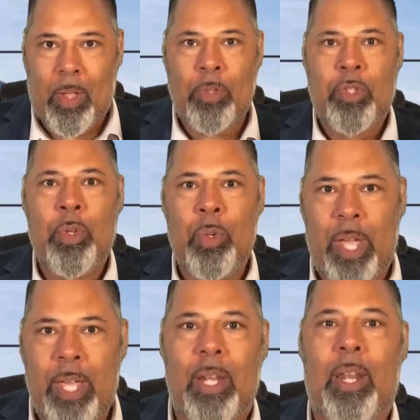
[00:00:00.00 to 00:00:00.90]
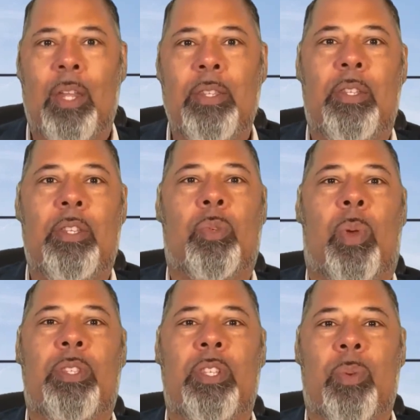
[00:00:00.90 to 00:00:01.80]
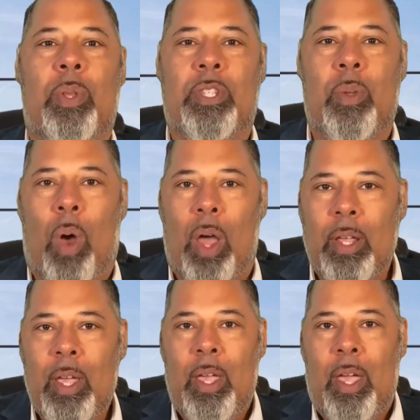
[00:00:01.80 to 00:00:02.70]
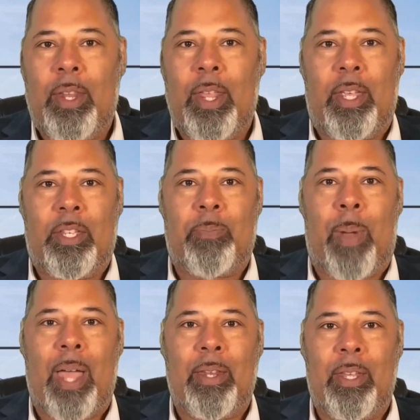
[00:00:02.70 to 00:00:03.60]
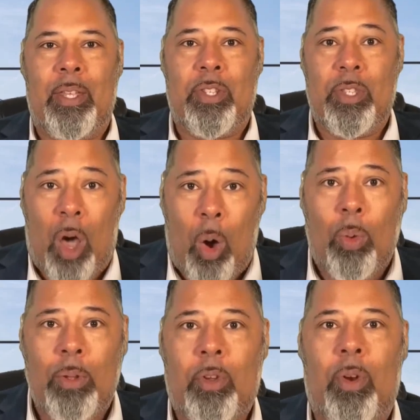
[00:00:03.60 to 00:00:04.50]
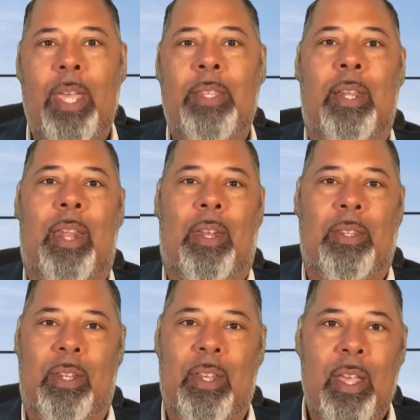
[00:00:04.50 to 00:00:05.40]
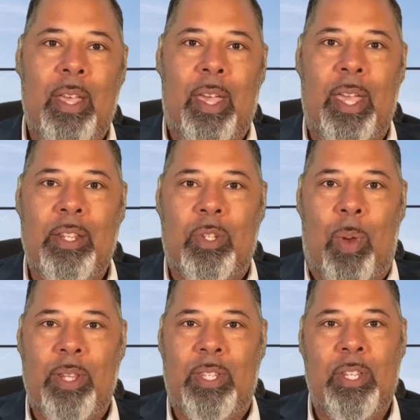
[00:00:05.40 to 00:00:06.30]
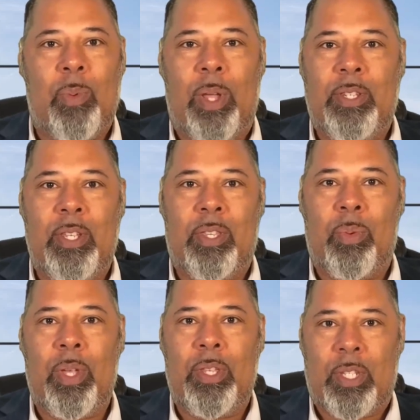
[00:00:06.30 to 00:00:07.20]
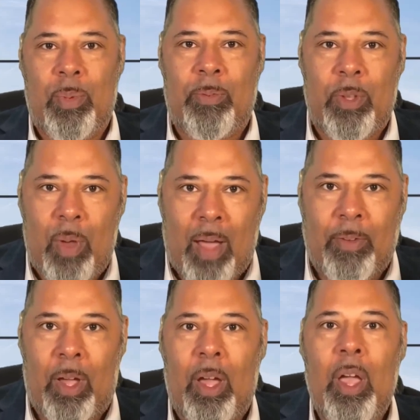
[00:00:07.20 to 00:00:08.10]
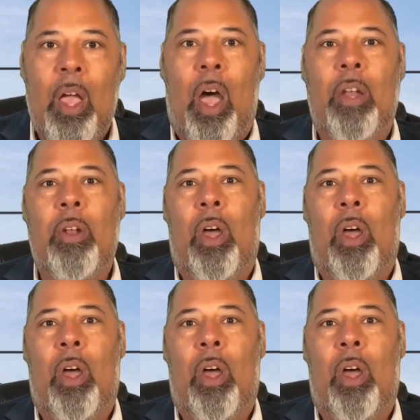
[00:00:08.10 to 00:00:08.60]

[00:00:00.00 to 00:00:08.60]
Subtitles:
to inner London in 2021, and then expanded it to the whole of Greater London in 2023. So if you have an